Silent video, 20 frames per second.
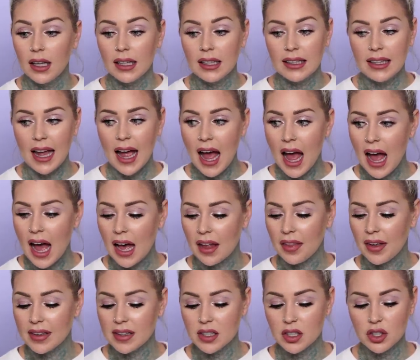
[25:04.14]
Yeah,
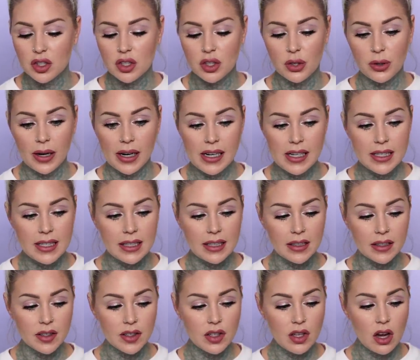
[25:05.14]
that's just
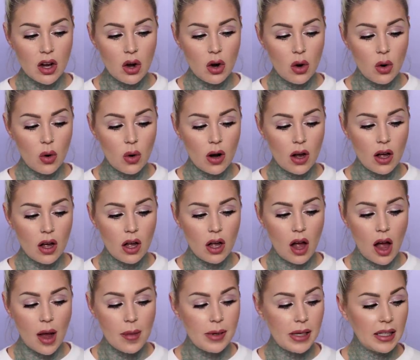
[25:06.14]
crazy. So,
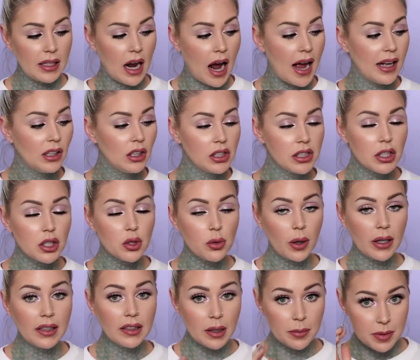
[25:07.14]
I mean, I looked at
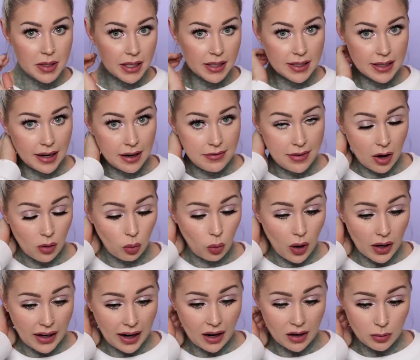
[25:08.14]
20 lipsticks and I found
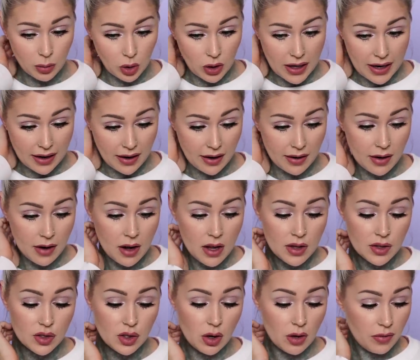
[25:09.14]
one animal hair.
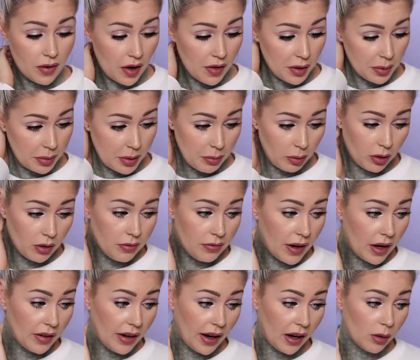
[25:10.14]
So if other people have
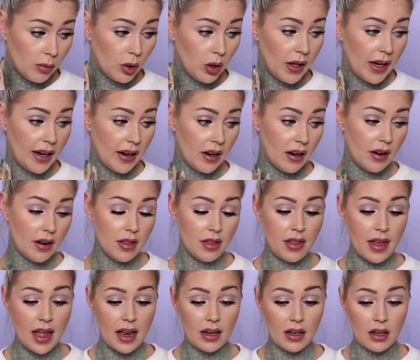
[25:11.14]
found animal hair,
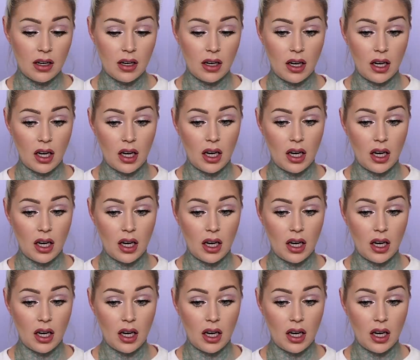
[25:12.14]
then